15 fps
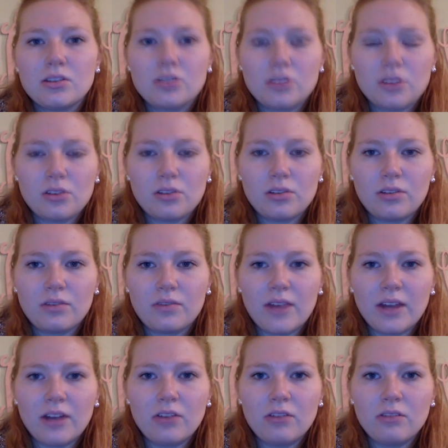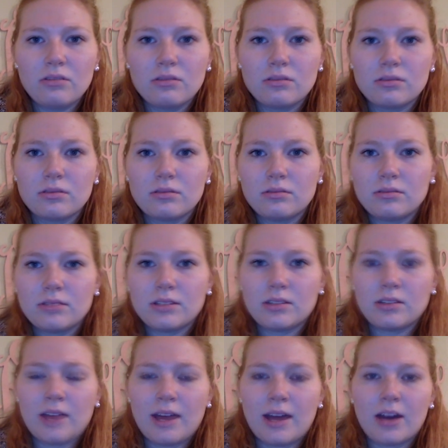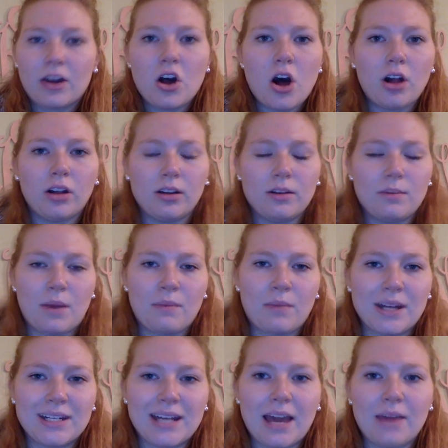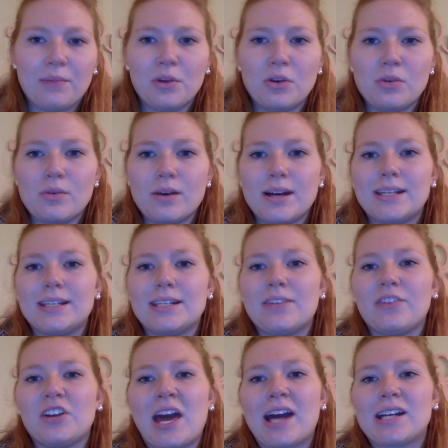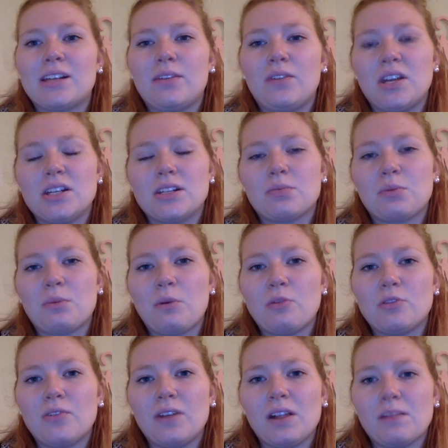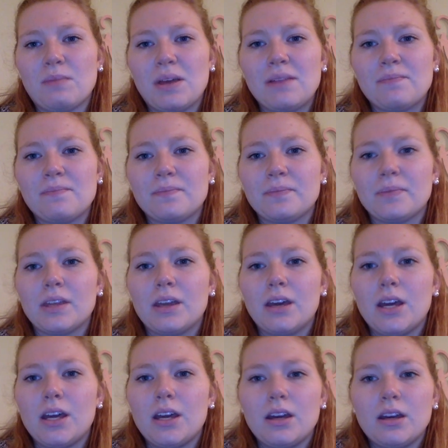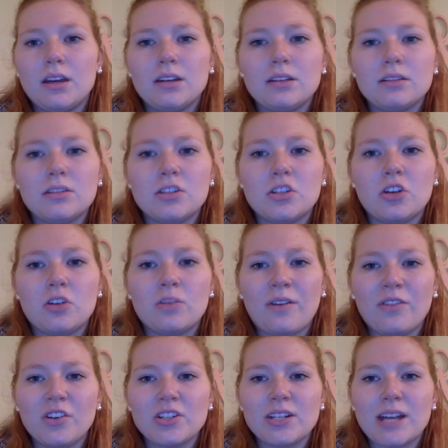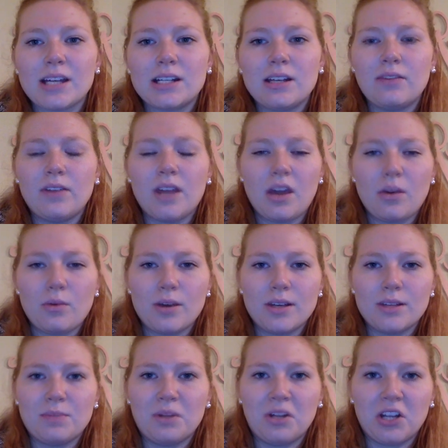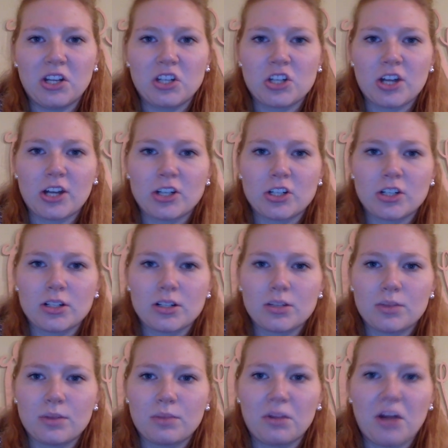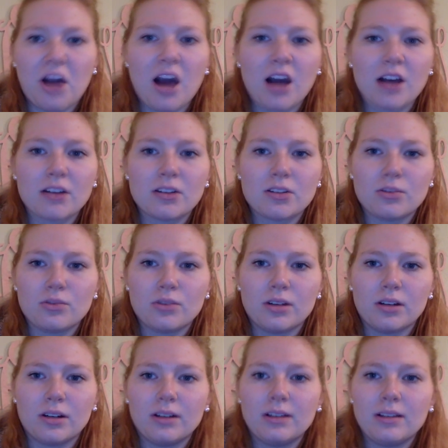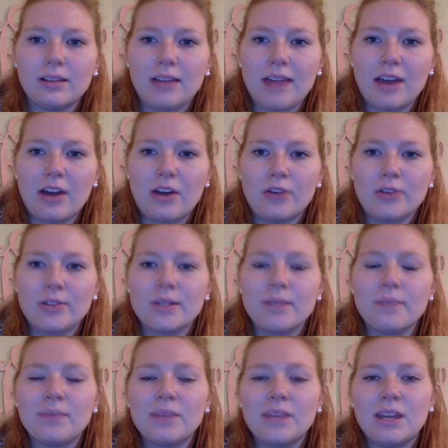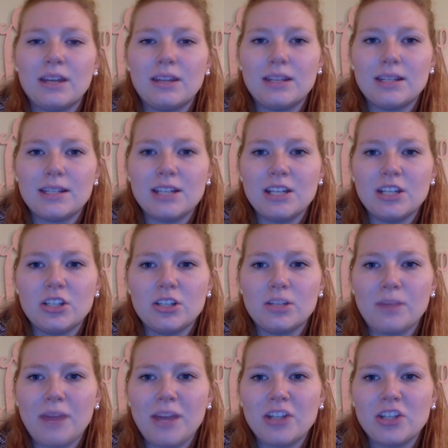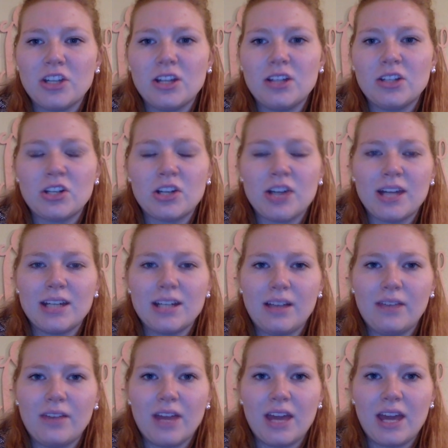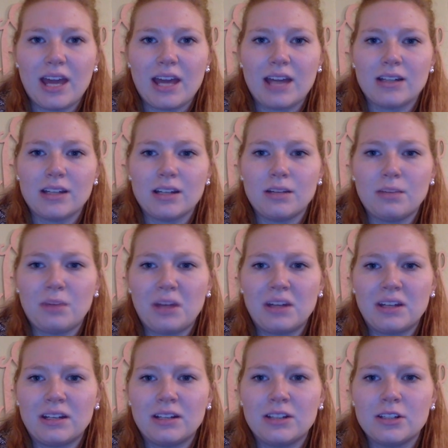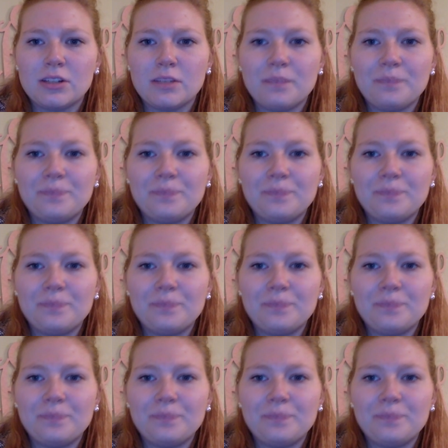So the final column in my table was different activities to promote development. And so my first activity was building structures with blocks or Legos, and this teaches patience, creativity, and independence,